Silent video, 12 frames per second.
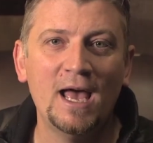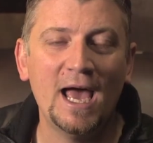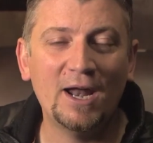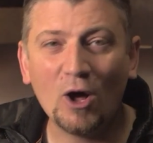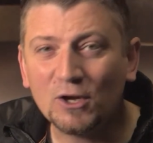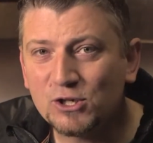
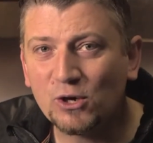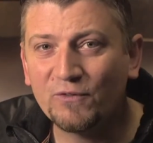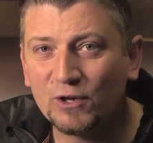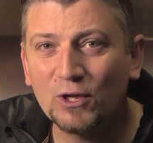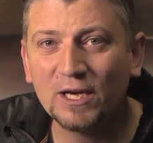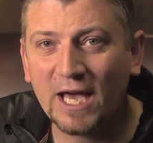And also, if
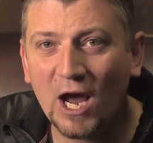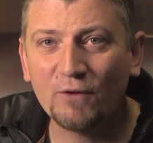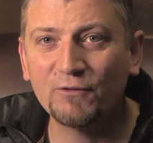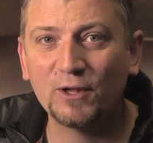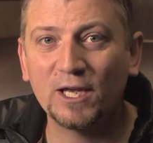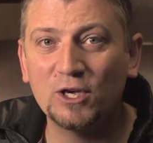you look
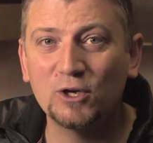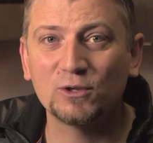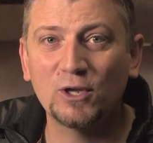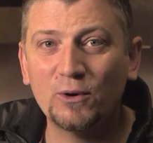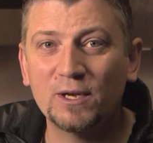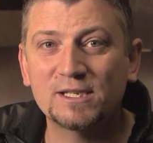carefully, you'll
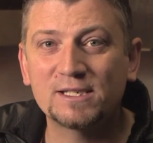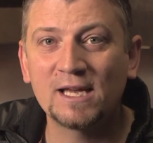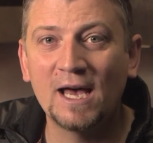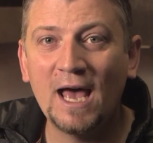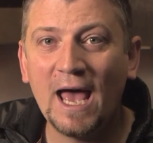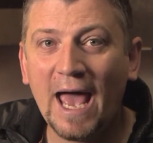notice
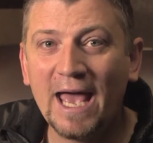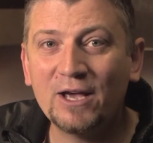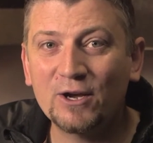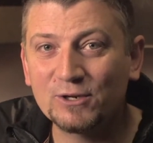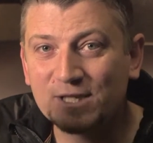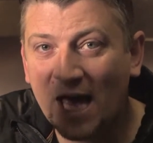
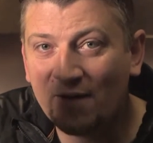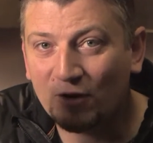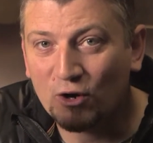anchors have a